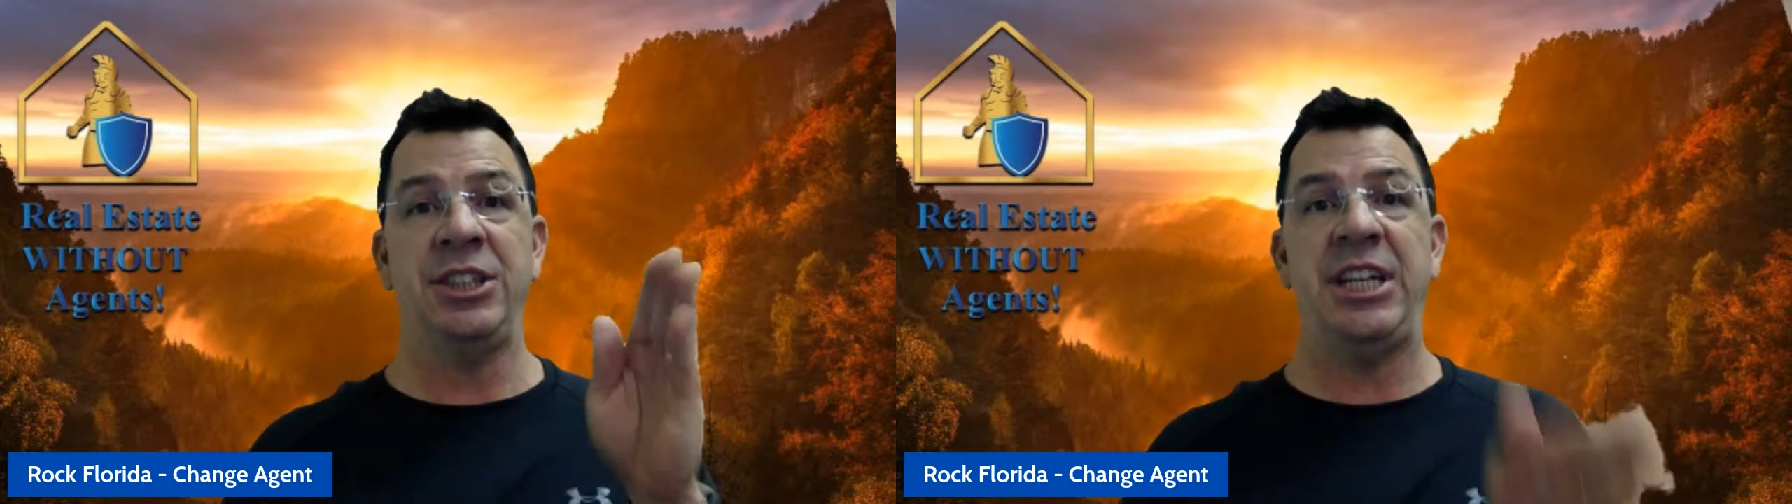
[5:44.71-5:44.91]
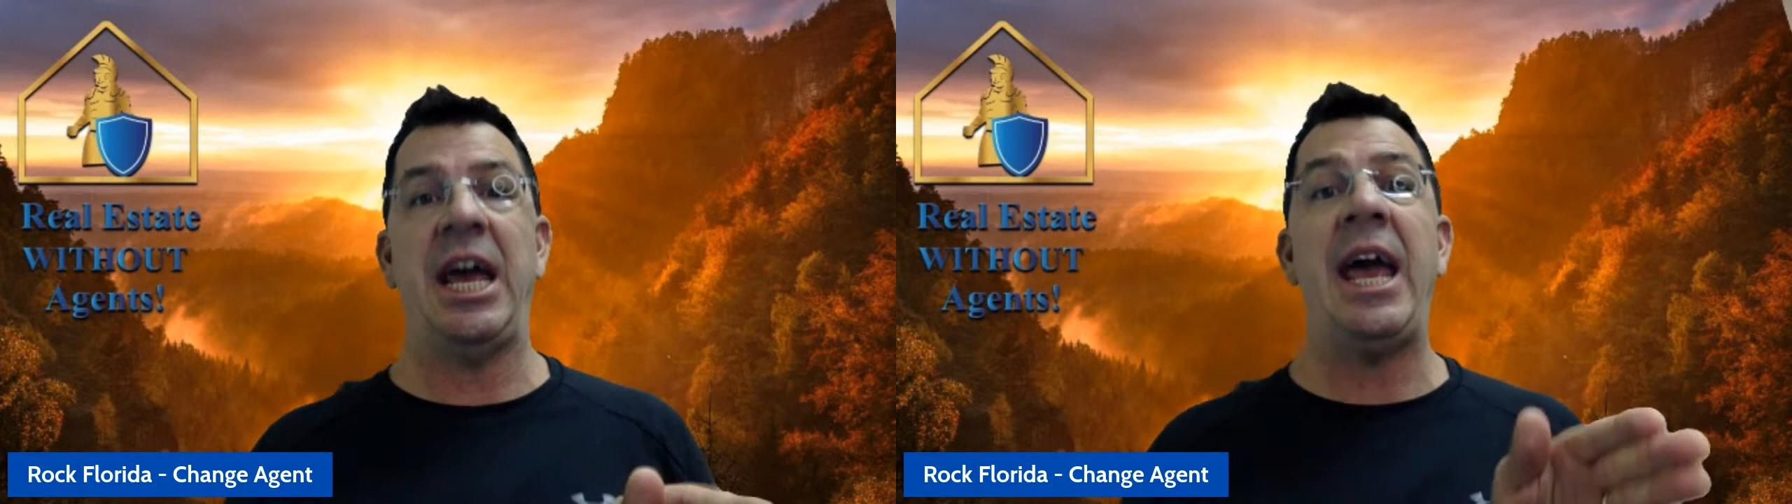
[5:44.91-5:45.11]

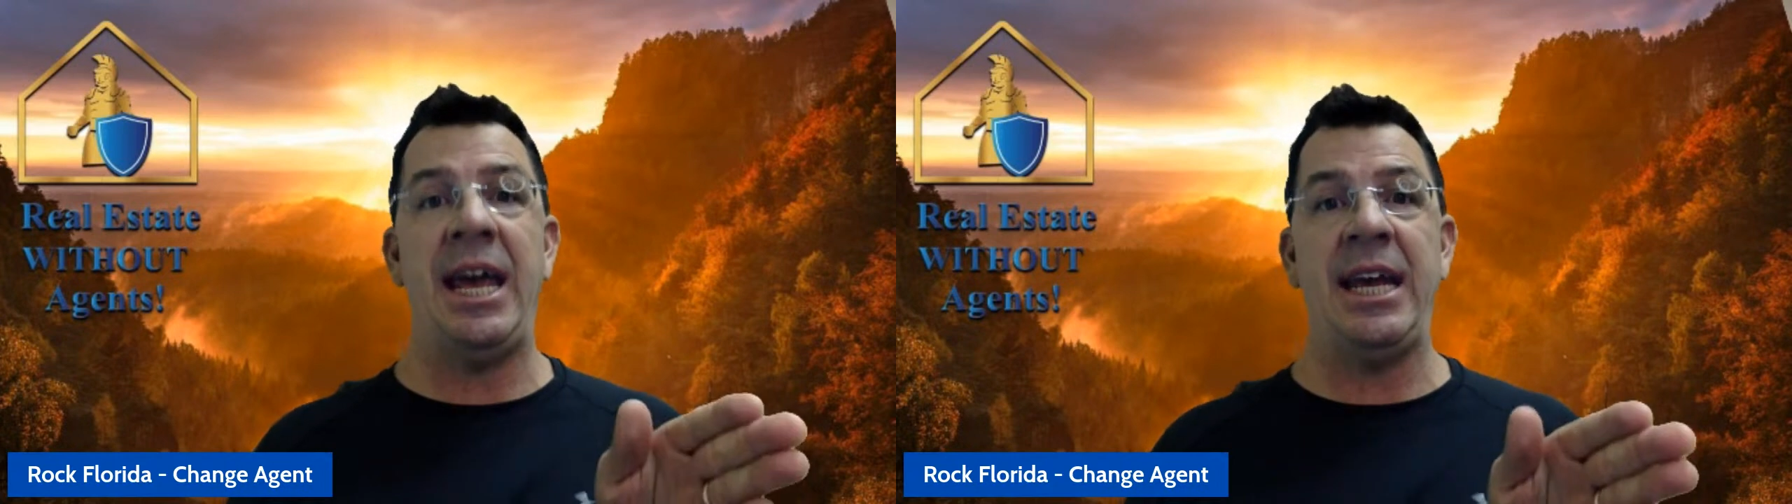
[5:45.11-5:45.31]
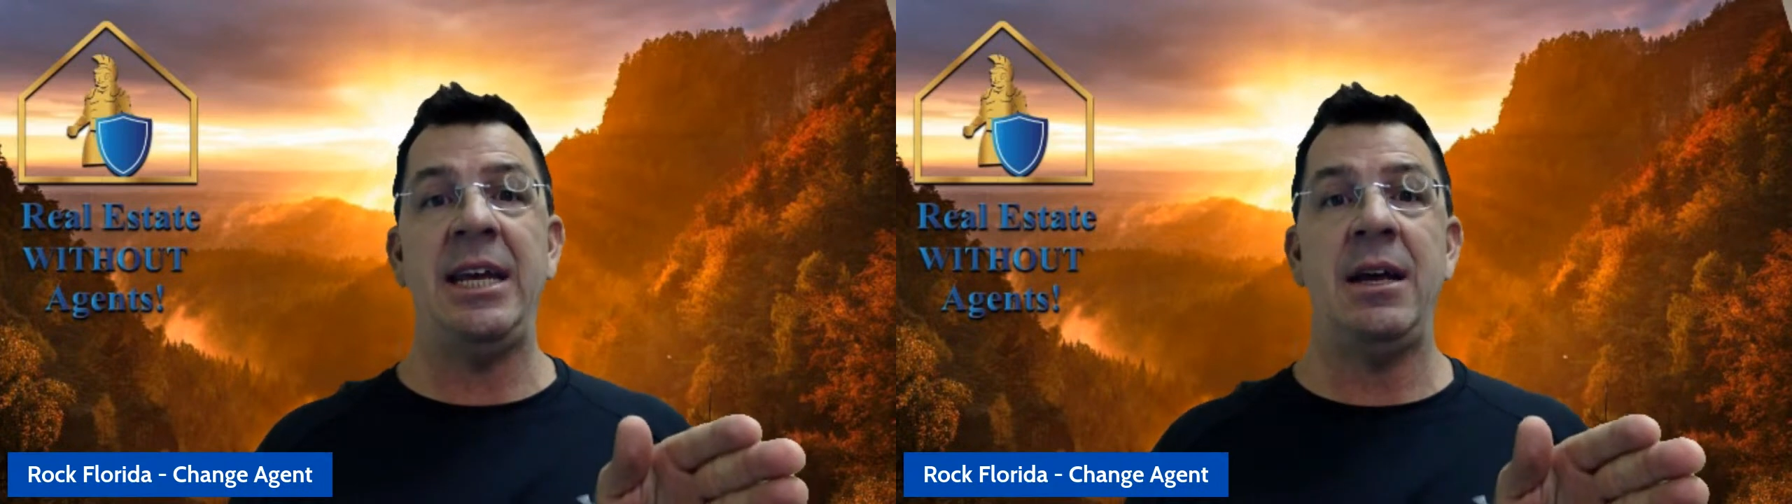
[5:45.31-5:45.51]

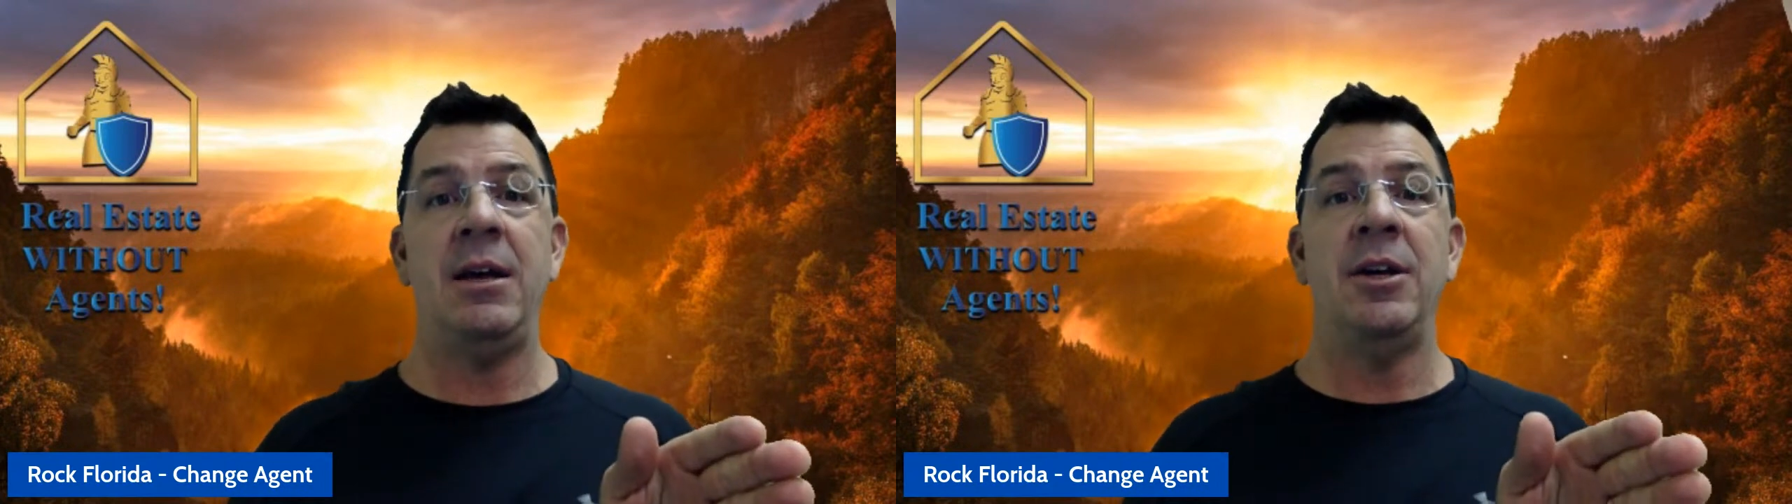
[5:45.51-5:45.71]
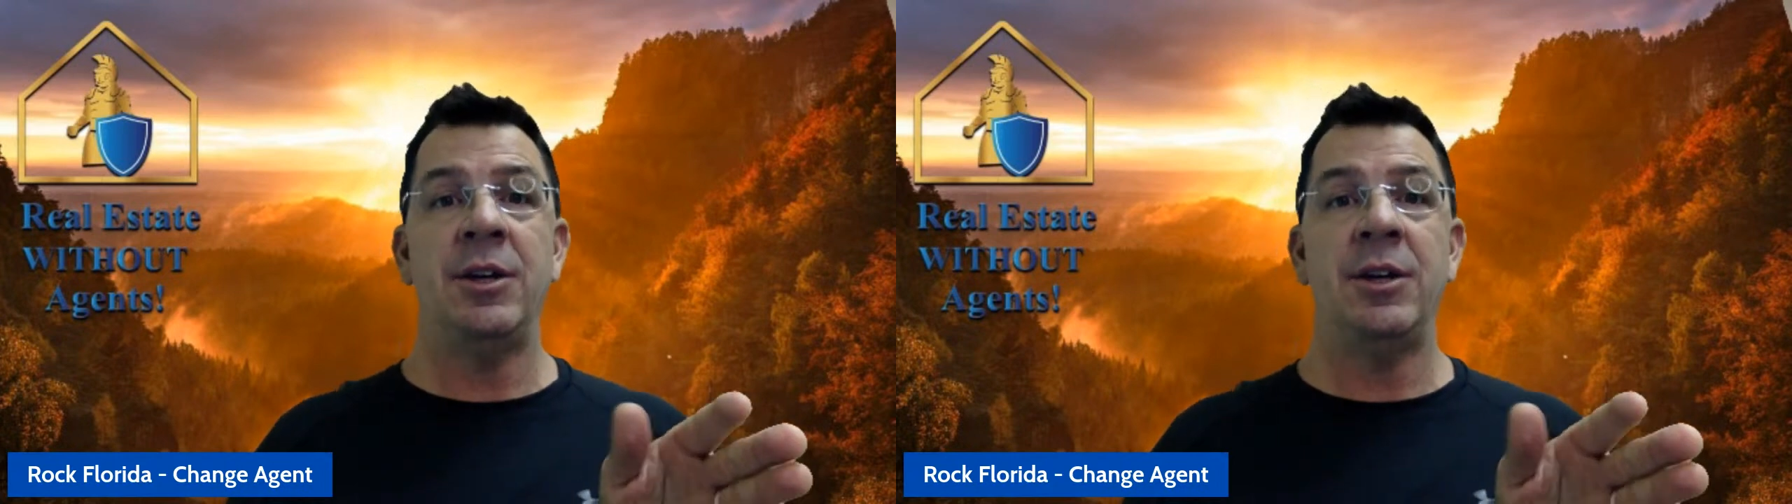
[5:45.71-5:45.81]
today